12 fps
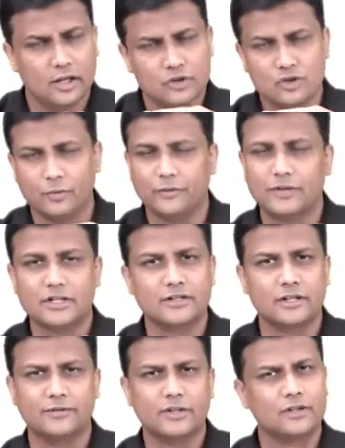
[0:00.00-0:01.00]
superficial
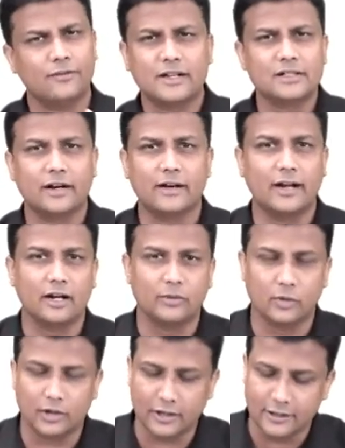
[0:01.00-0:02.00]
surface of flexor
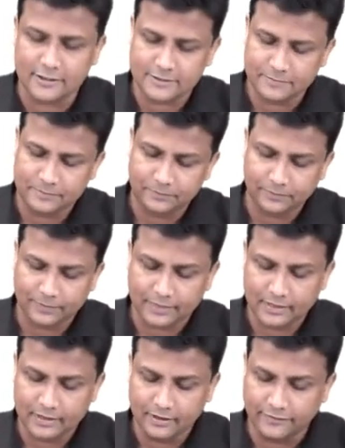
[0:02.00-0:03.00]
retinaculum only guys,
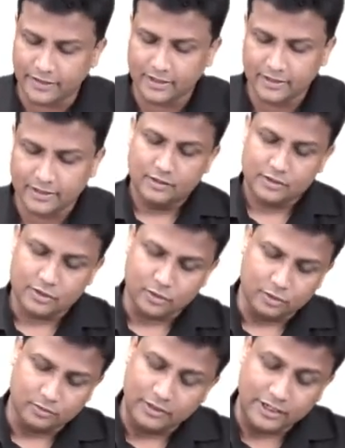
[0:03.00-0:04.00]
fine. So
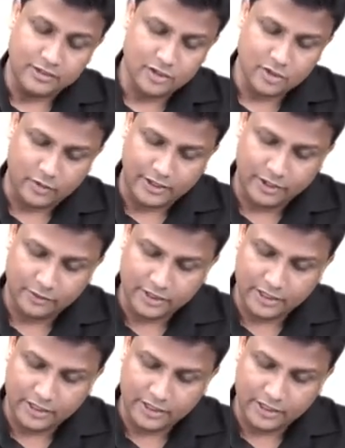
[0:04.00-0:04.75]
let us just write down